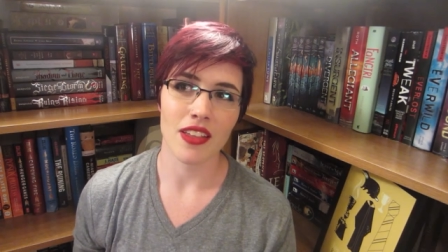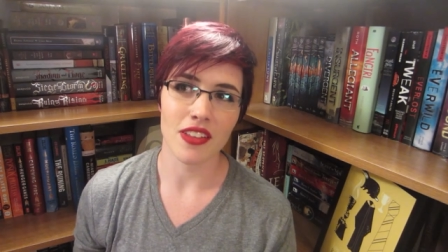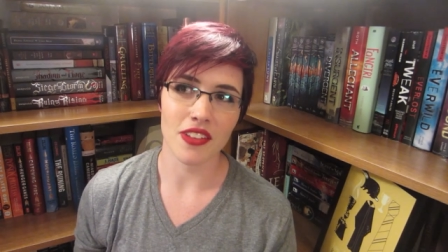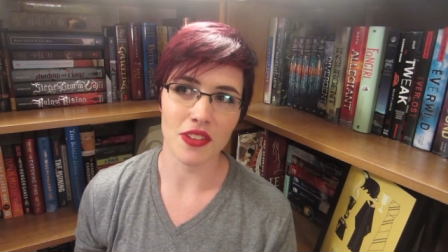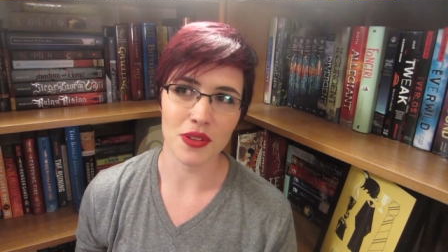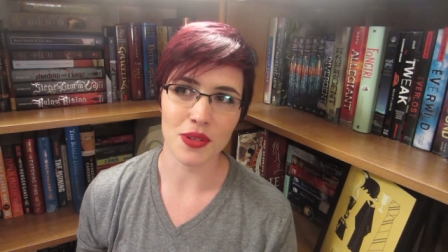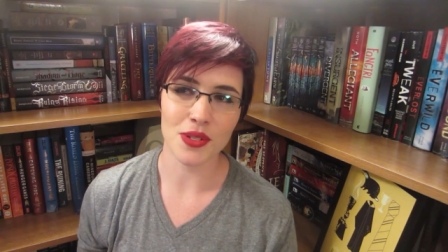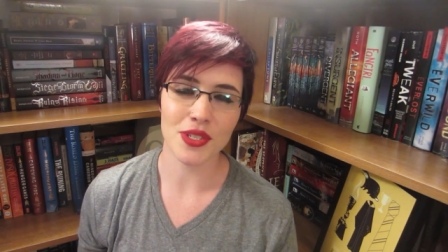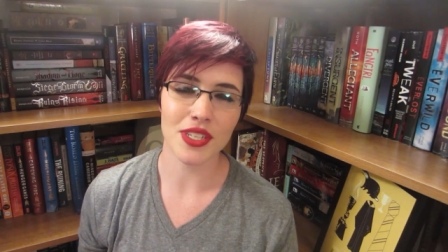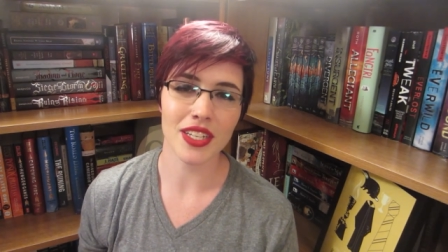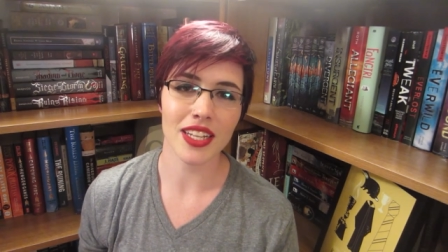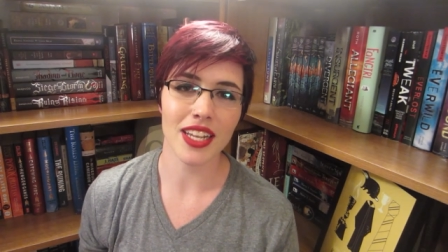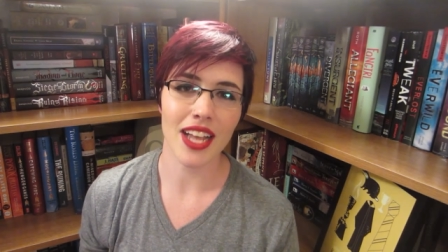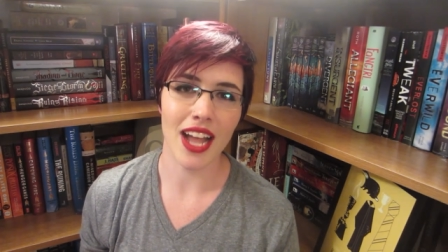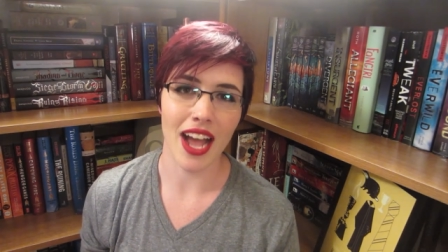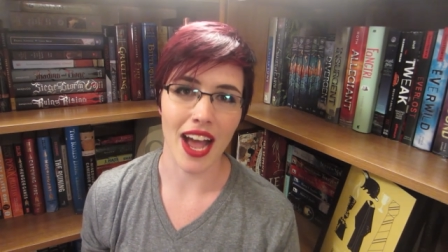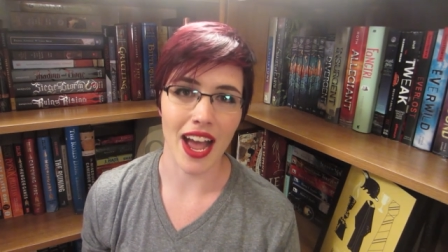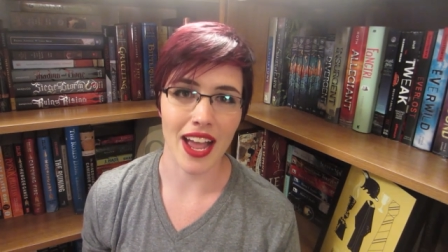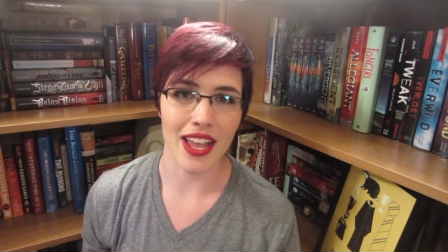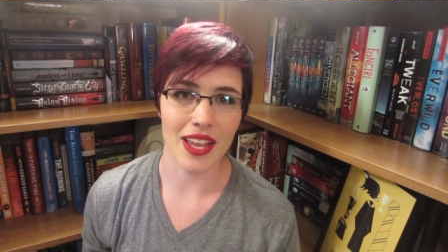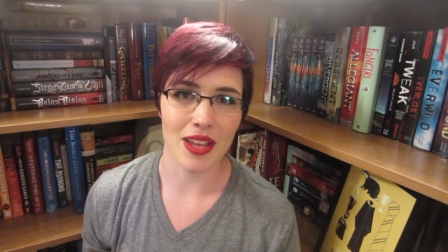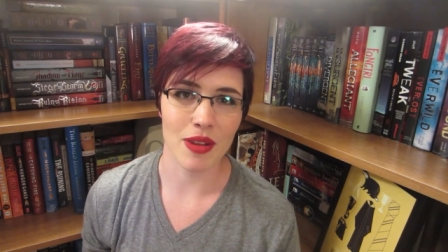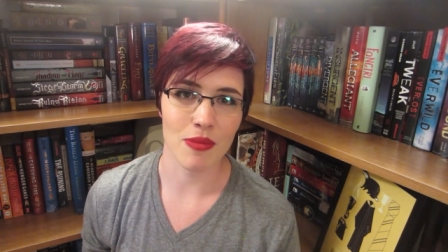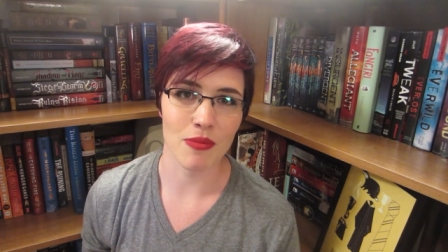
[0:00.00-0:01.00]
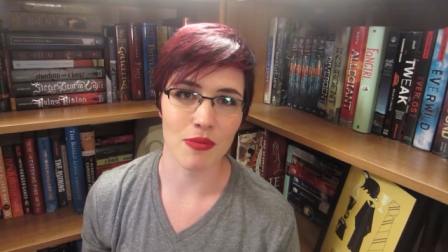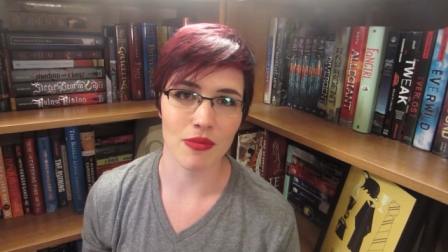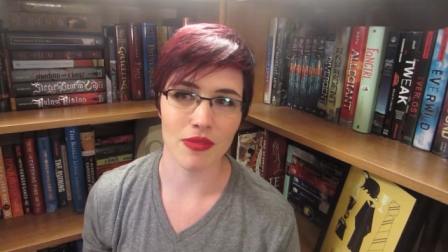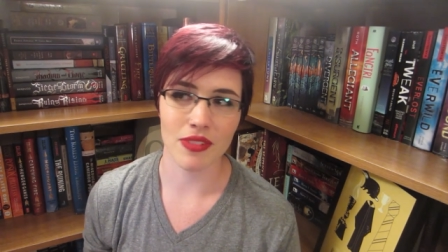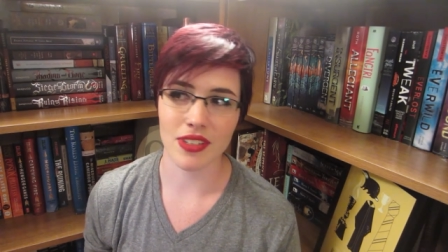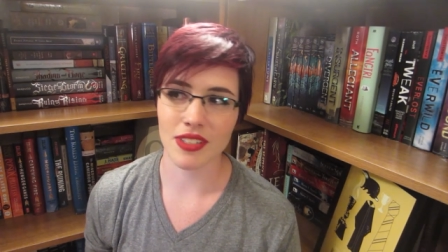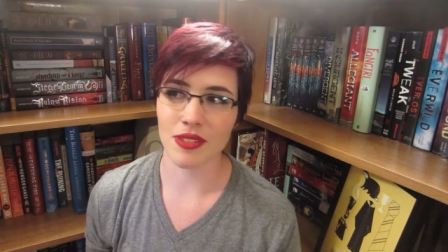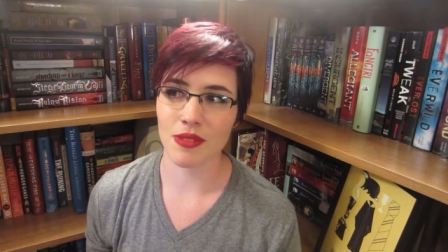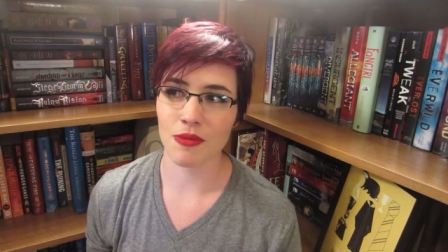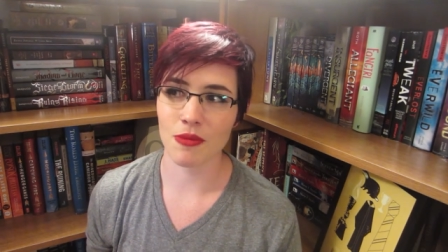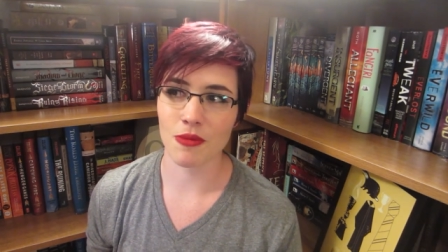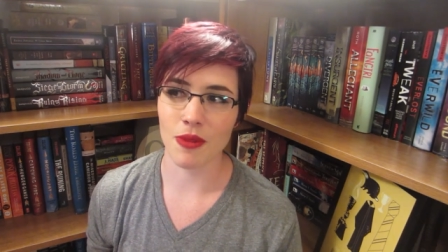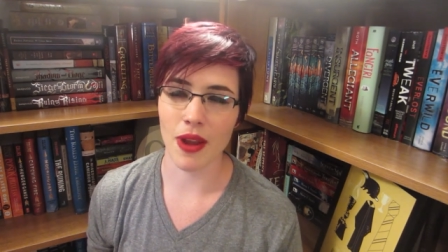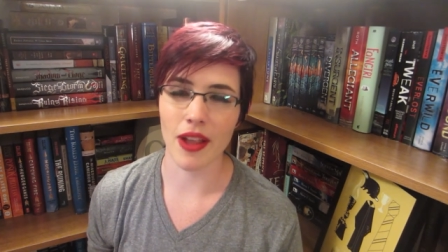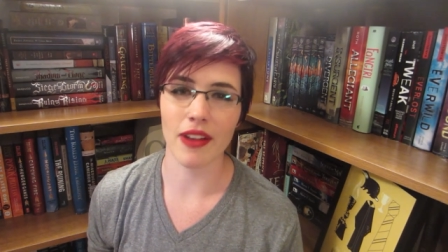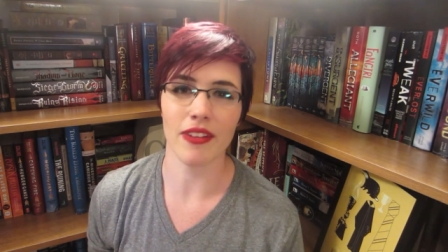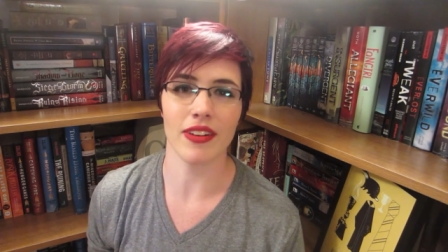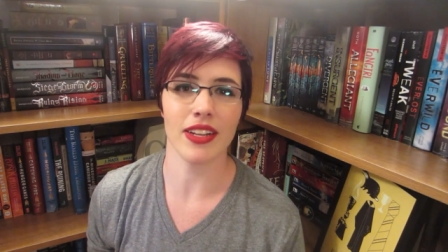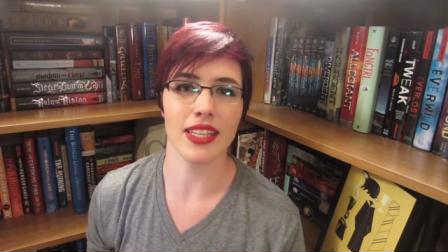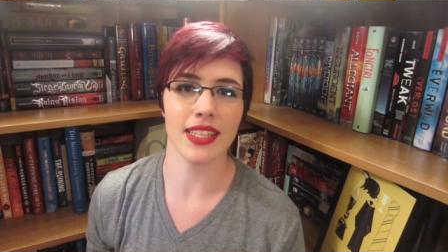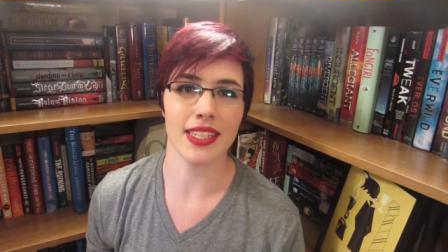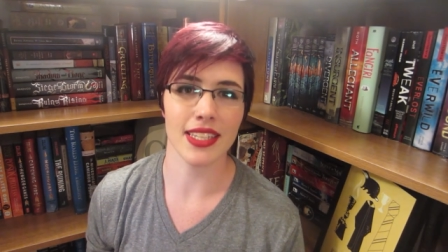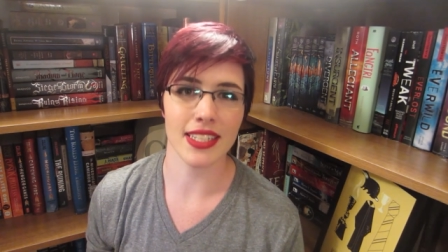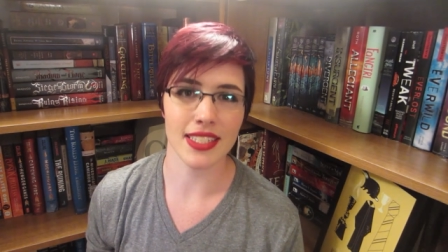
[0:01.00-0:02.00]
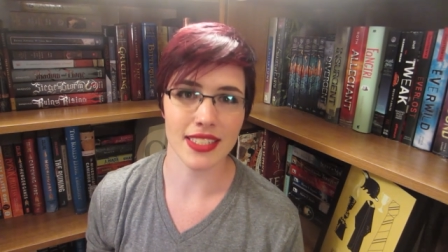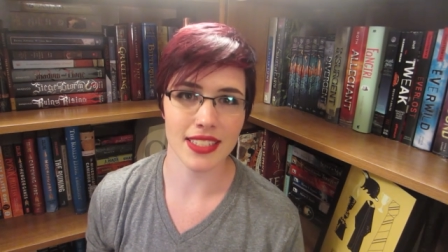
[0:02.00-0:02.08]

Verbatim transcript: Usually I am wearing the